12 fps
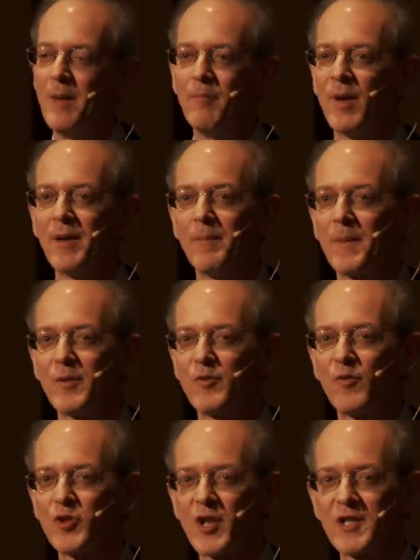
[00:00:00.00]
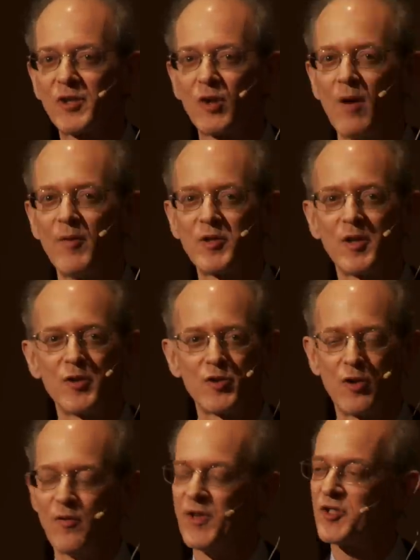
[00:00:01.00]
But for Shostakovich,
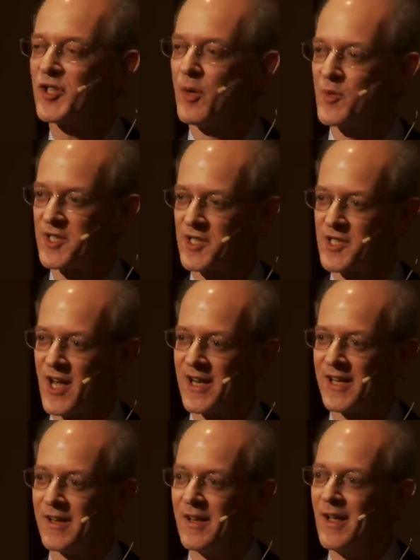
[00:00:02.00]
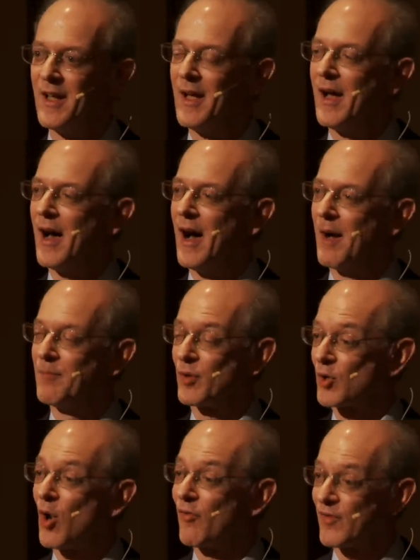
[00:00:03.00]
Stravinsky was exciting, uh,
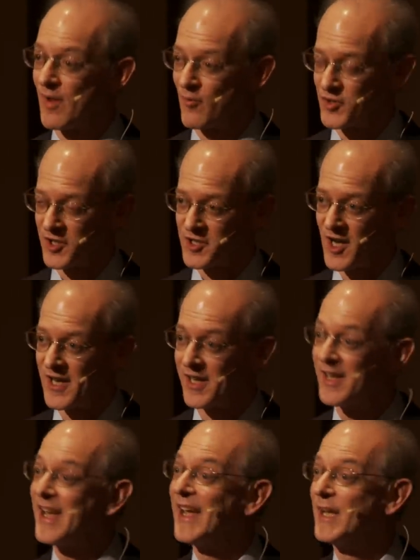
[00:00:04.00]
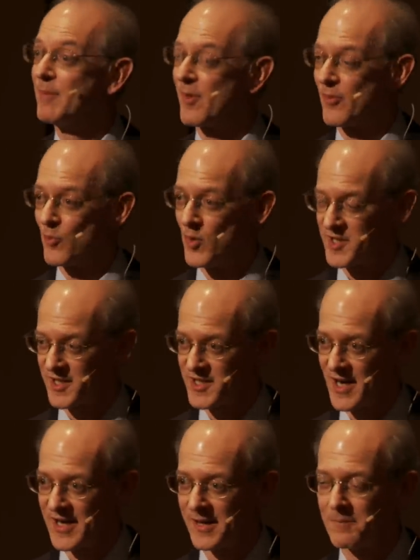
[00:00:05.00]
Prokofiev was exciting, Hindemith was
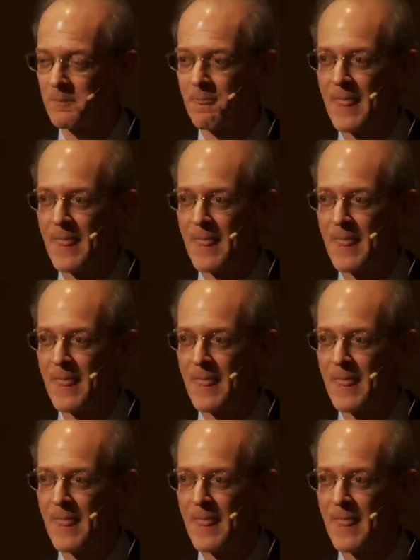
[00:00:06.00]
exciting.